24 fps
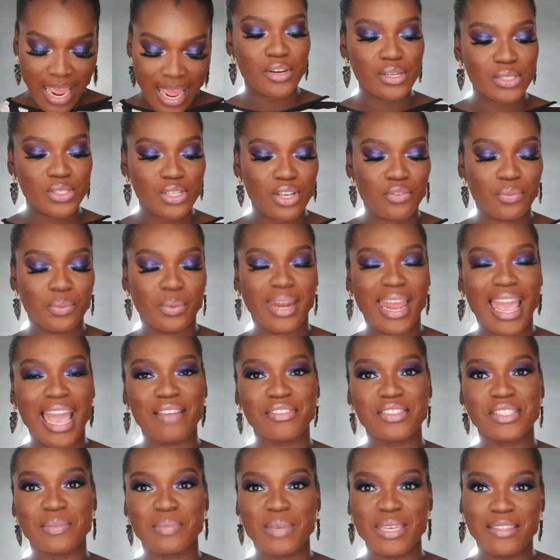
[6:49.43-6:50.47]
First off would
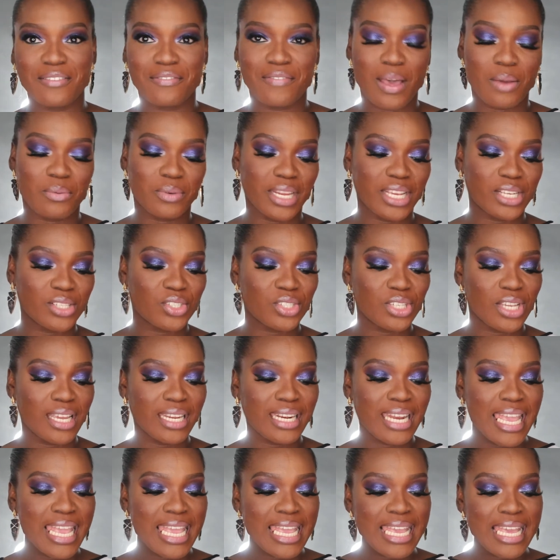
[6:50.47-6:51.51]
have to be the
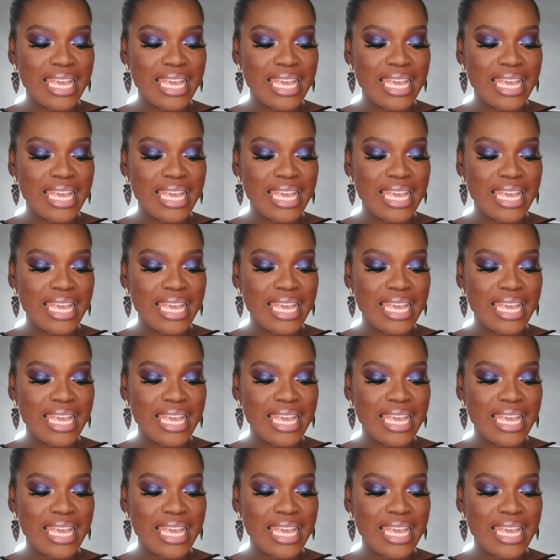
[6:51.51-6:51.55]
foundation.